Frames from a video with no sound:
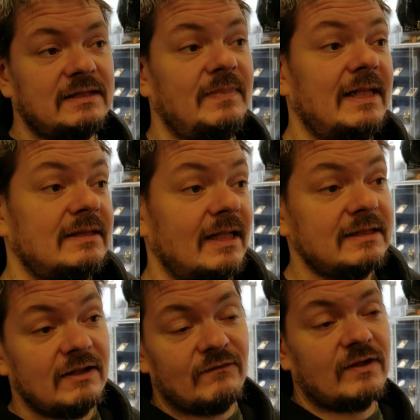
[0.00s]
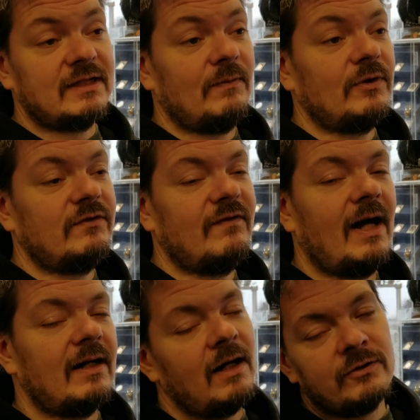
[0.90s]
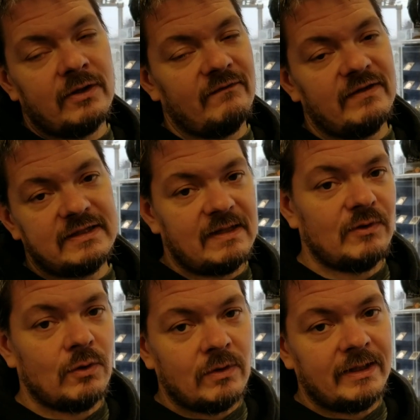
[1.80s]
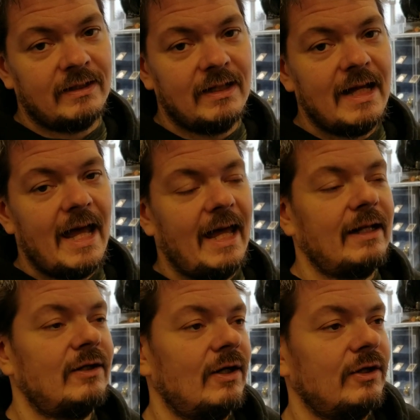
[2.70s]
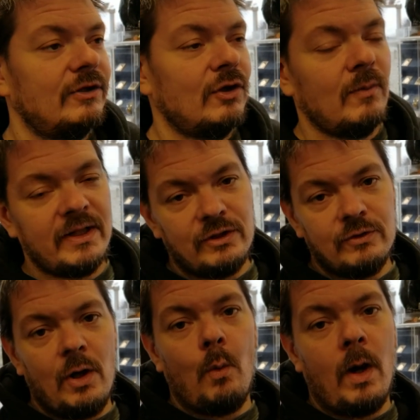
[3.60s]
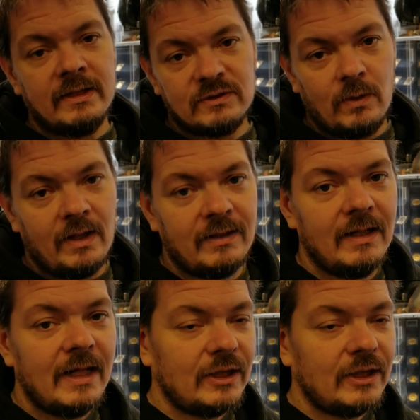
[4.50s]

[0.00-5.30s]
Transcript: Because let's say, for example, you've got a hundred of the same coin and nobody you know wants one,